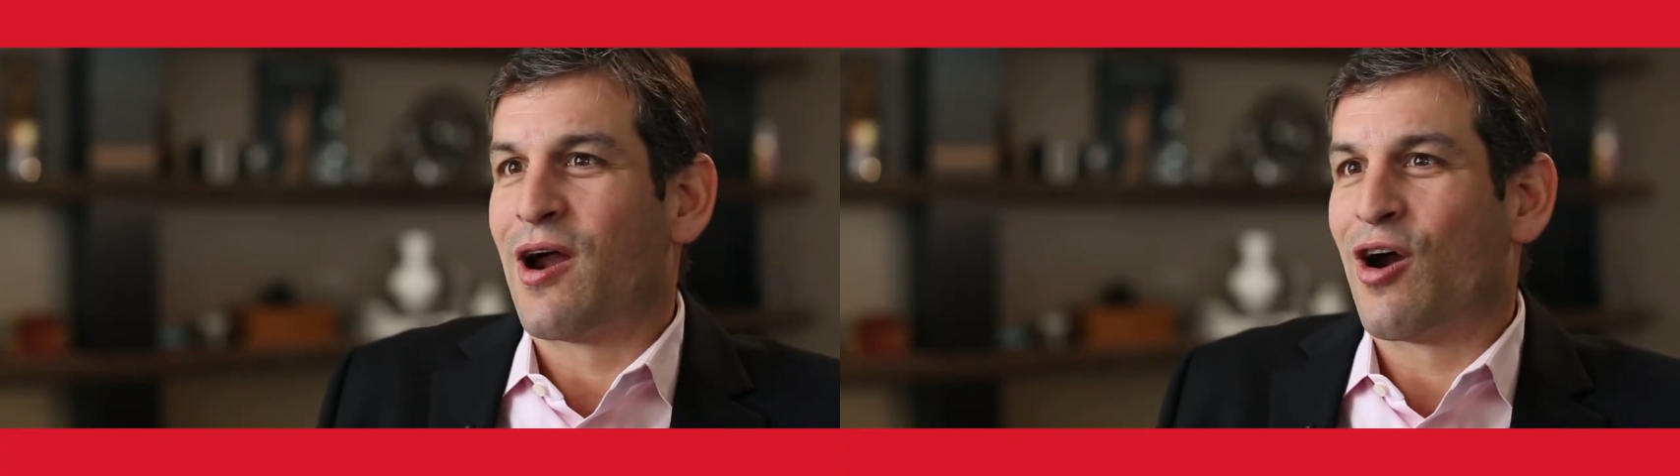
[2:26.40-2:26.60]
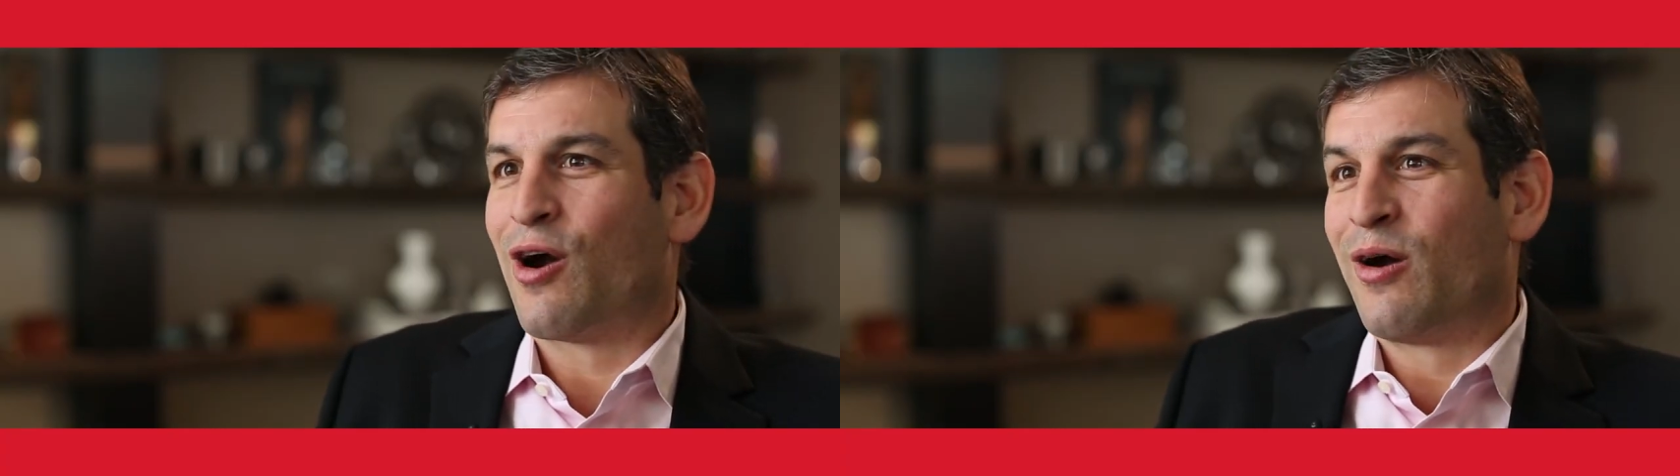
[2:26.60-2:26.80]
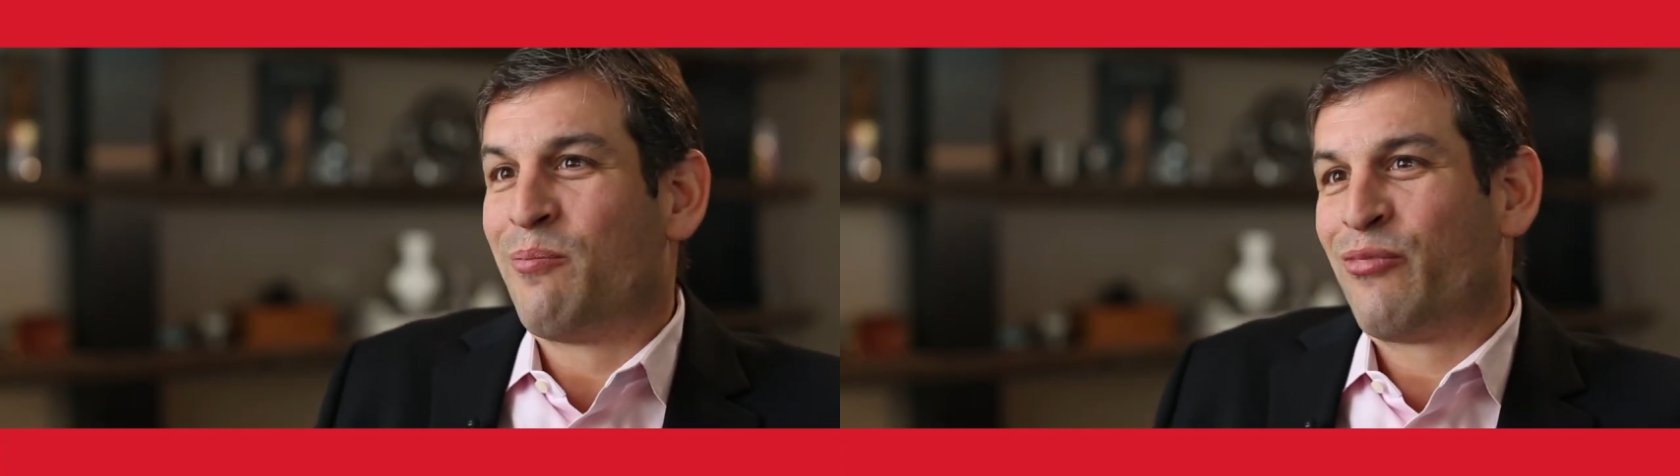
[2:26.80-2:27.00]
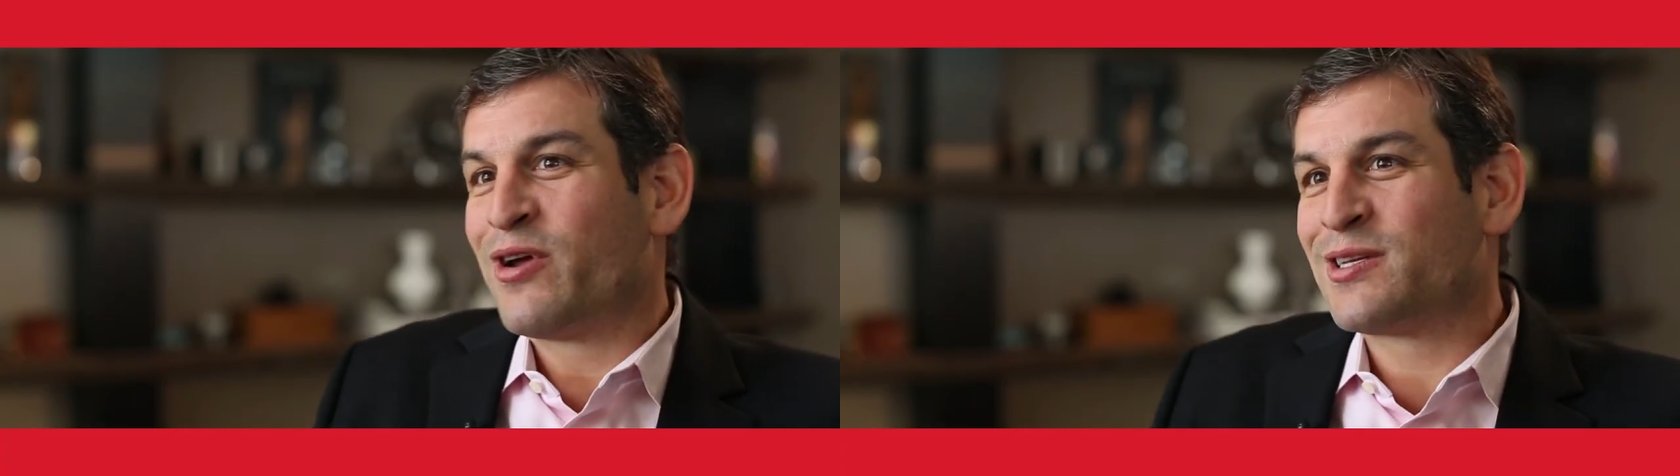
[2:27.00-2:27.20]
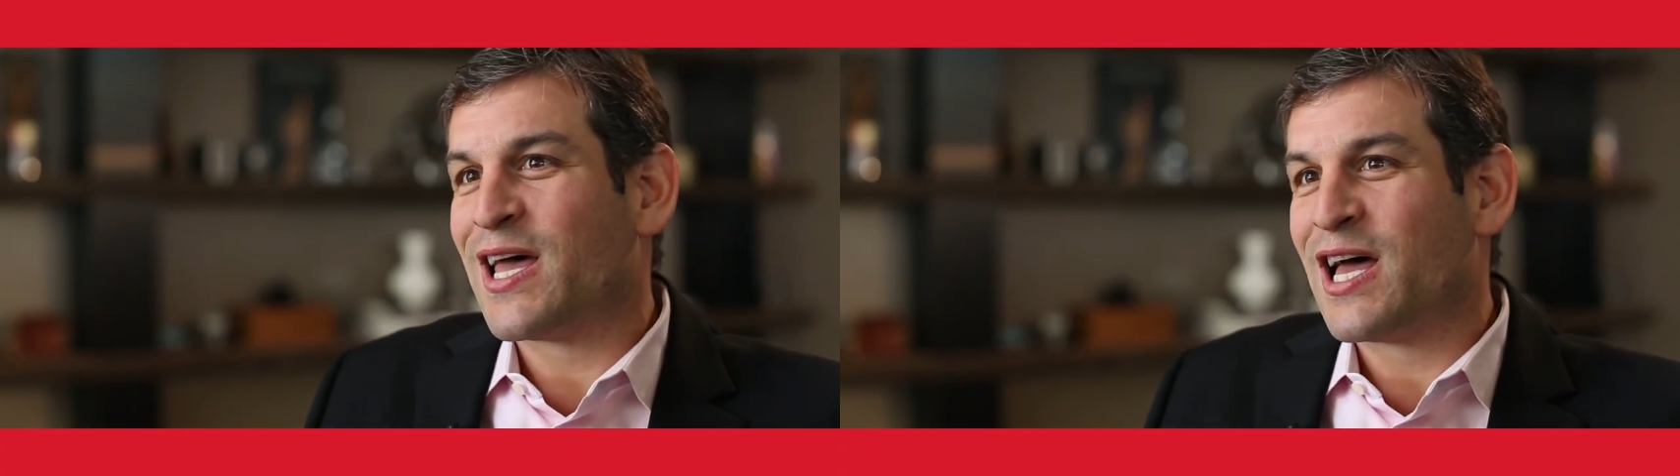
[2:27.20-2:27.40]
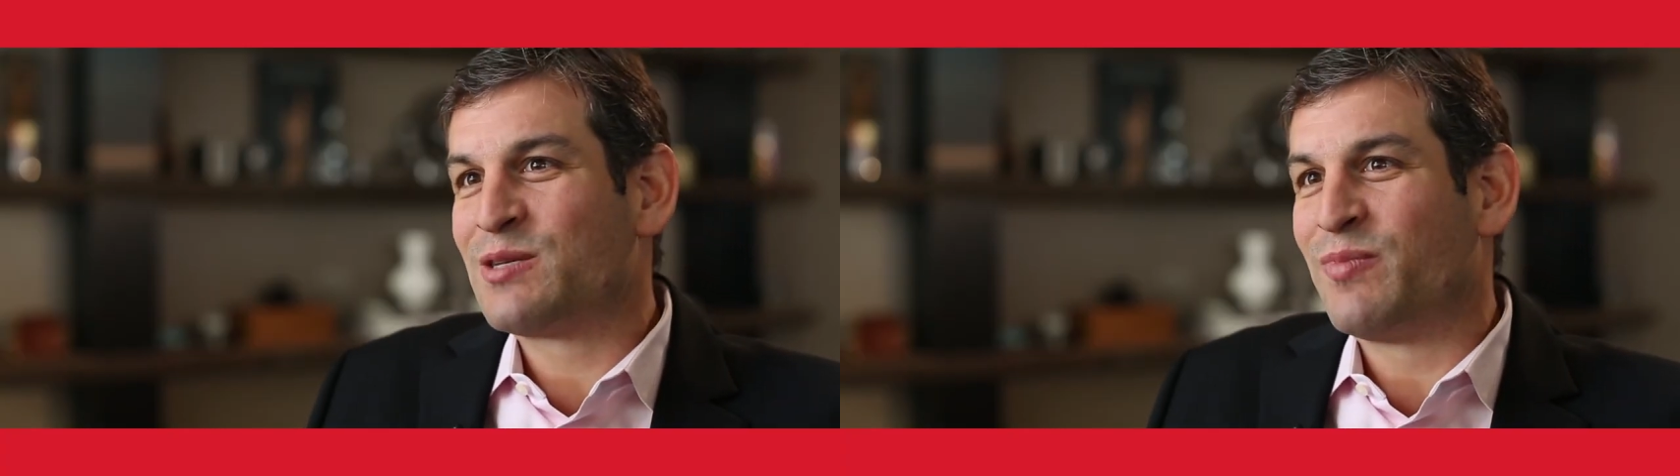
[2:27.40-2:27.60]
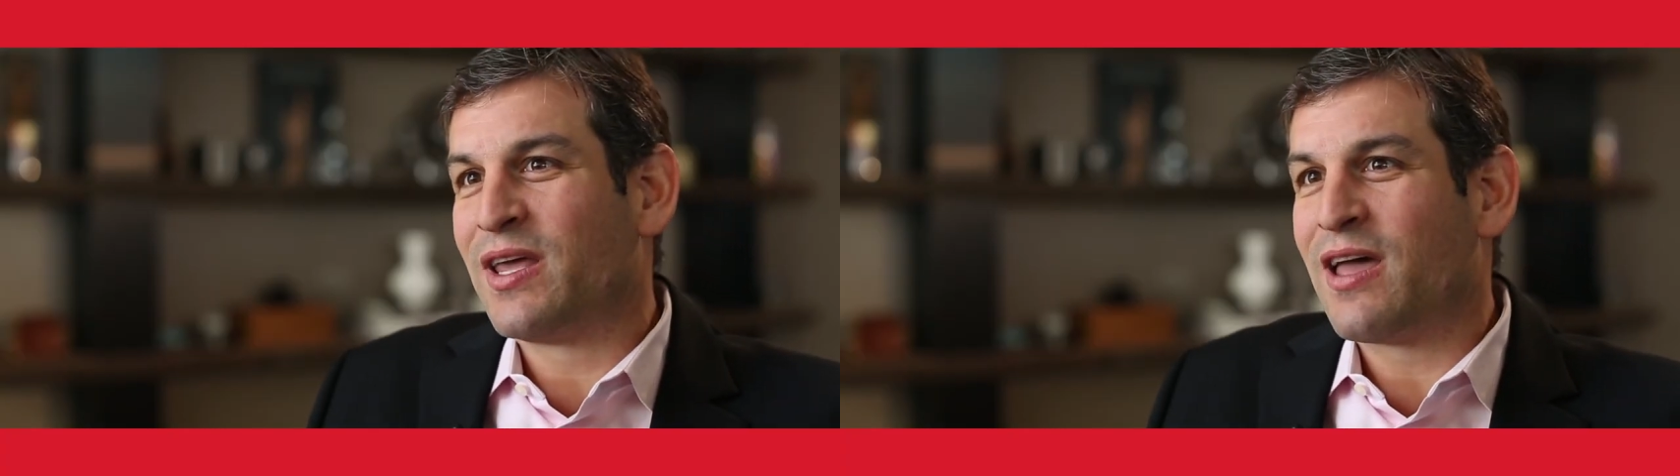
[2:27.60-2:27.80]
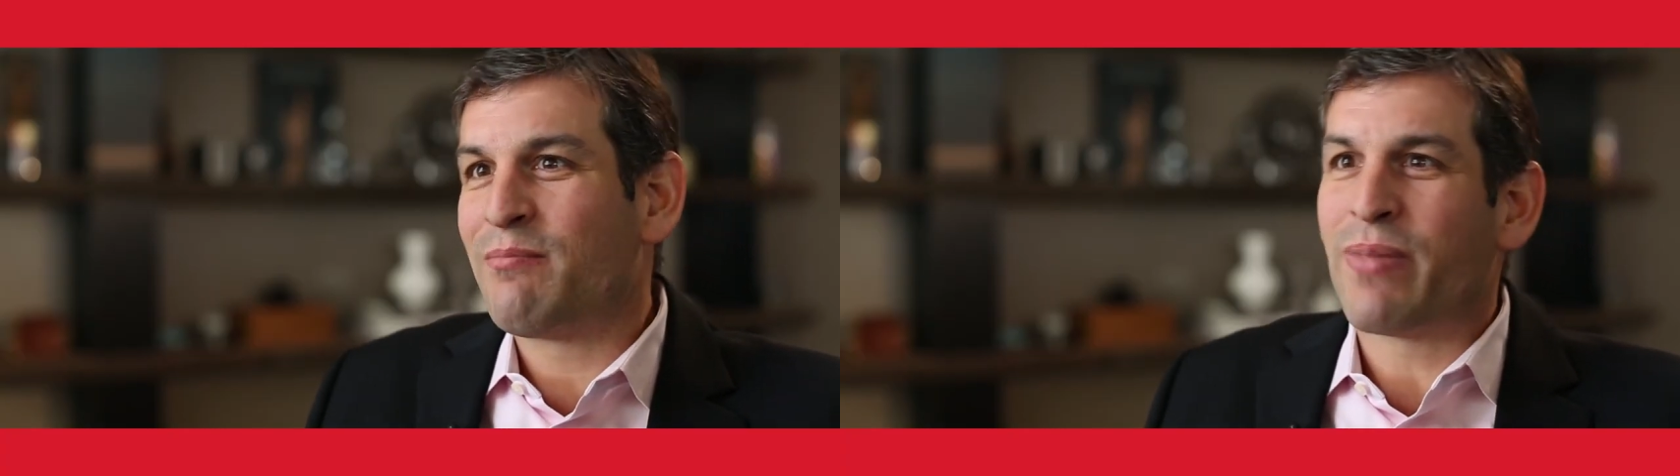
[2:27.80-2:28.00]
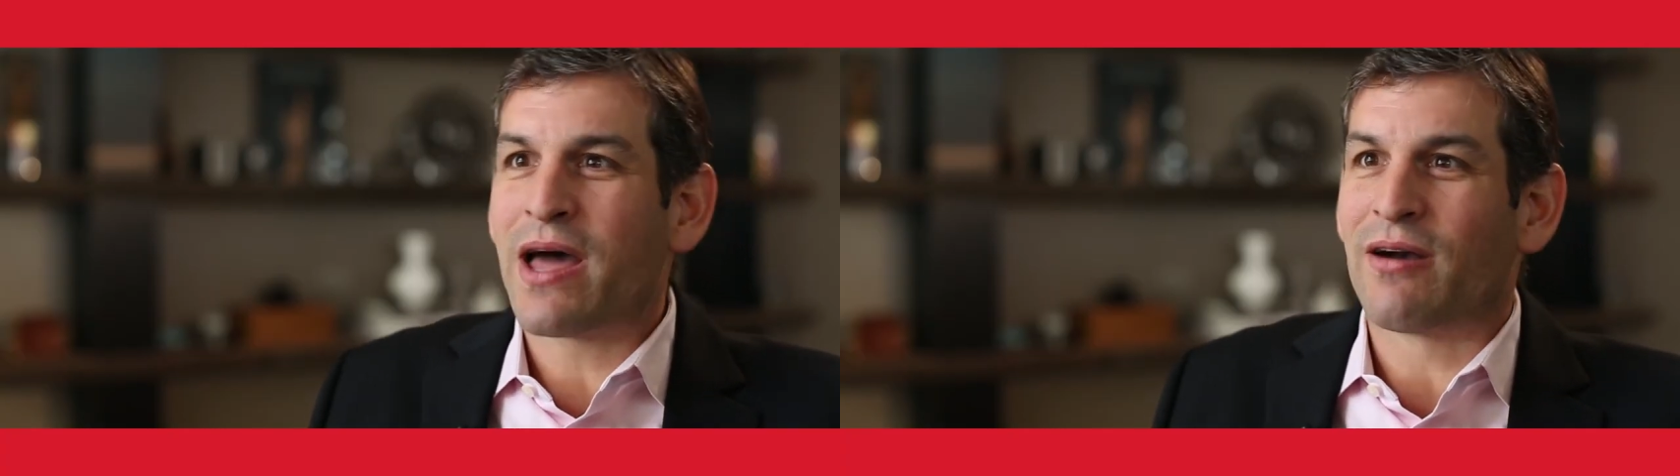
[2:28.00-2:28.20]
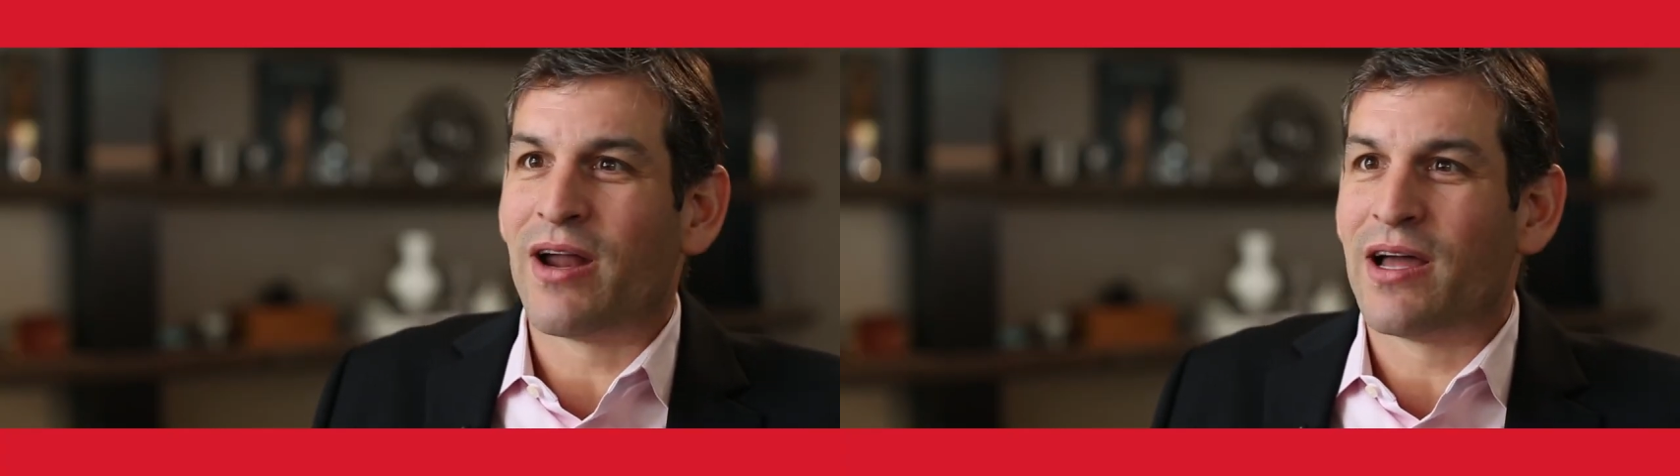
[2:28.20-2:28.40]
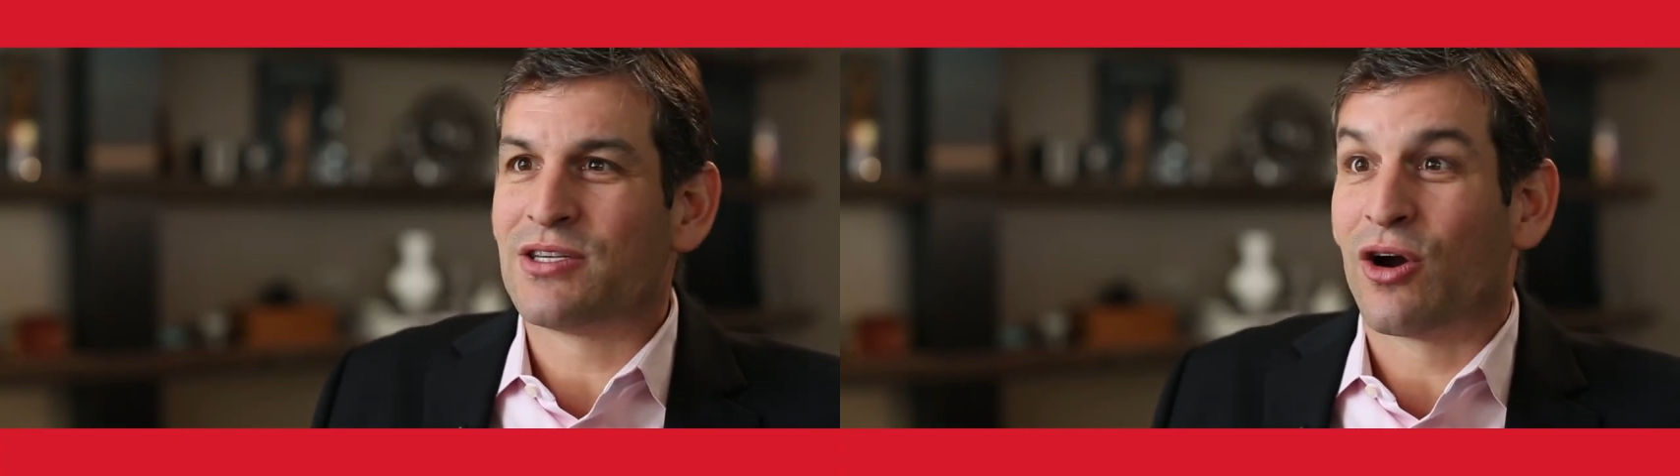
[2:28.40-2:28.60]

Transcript: Our print ads became banner ads.